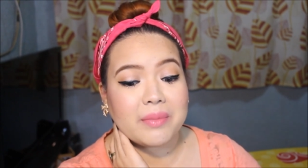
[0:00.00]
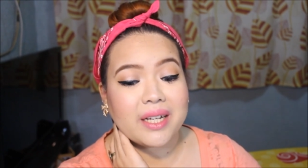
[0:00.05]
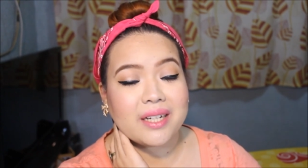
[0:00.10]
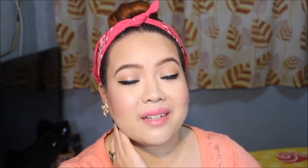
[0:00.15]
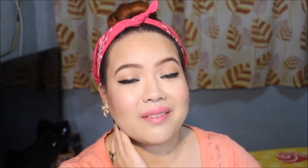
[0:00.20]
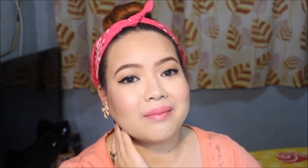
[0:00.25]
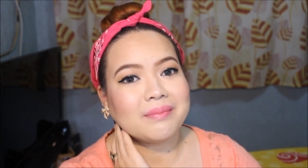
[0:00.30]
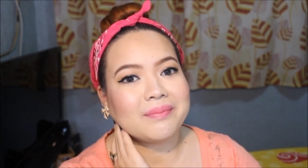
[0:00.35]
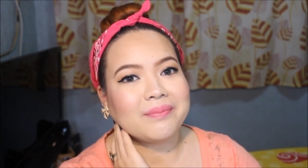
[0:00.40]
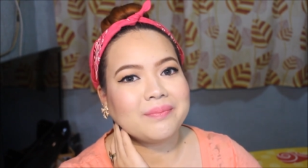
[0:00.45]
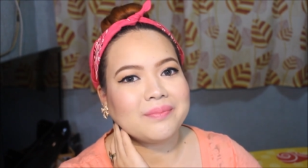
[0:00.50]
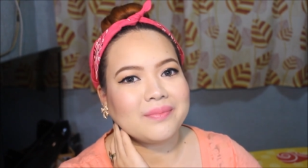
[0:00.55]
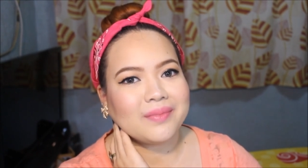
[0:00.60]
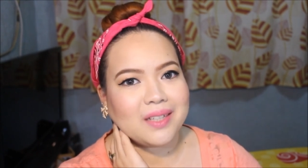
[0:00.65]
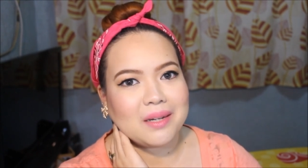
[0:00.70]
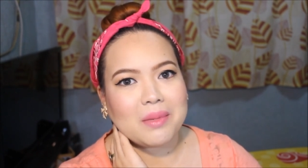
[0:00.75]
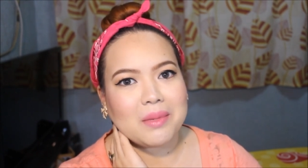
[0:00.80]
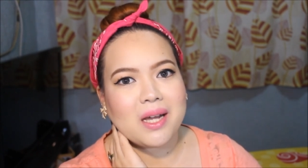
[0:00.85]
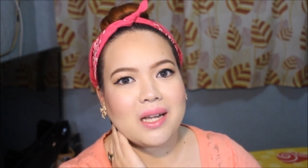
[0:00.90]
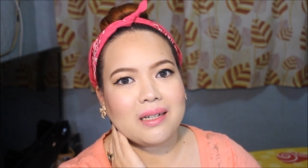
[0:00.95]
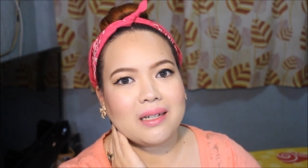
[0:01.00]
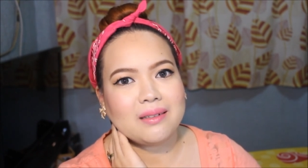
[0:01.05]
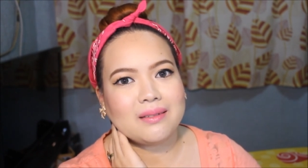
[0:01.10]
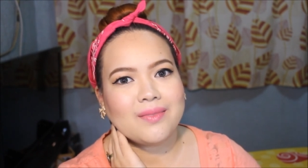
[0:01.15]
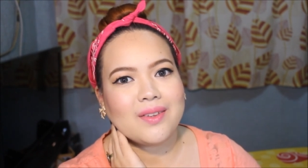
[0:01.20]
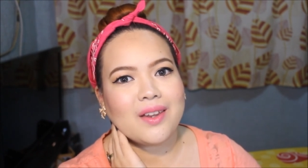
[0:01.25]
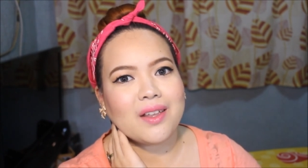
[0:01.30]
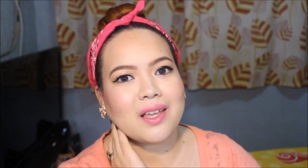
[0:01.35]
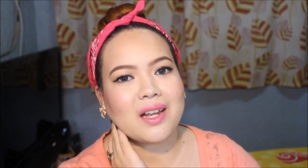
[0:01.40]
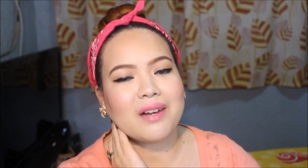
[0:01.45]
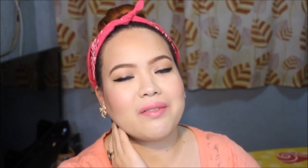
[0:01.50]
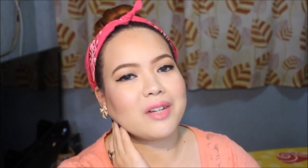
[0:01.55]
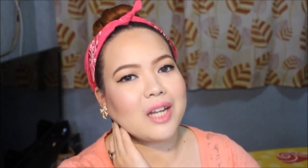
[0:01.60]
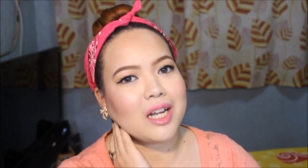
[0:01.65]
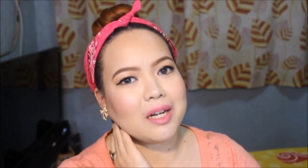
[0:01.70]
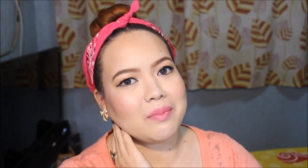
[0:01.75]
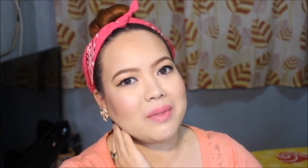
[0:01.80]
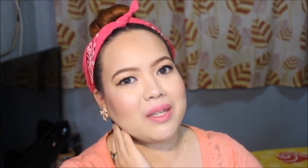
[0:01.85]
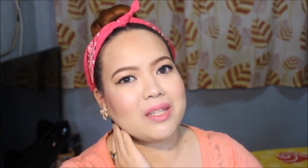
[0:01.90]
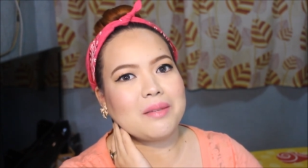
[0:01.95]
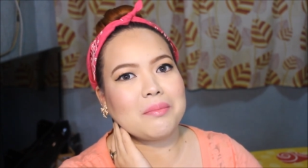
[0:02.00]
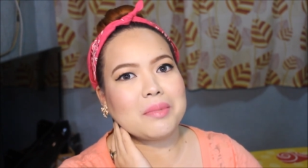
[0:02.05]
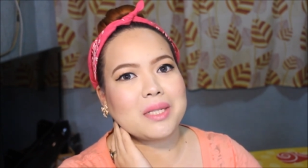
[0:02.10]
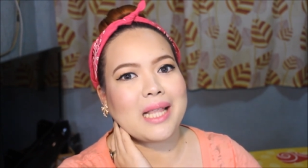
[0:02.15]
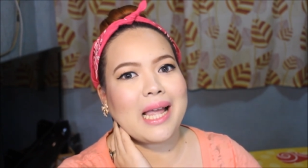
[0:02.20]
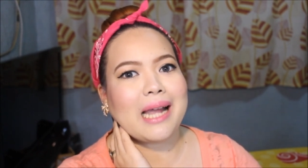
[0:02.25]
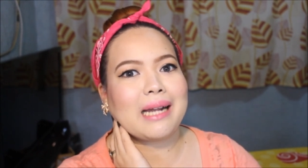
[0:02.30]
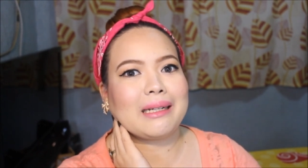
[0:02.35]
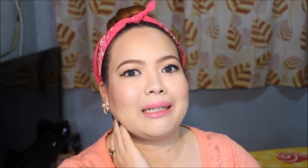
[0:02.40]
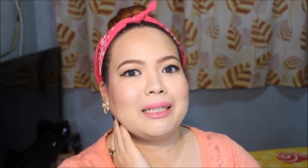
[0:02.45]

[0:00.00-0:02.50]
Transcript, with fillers: but come on, you can cut me some slack.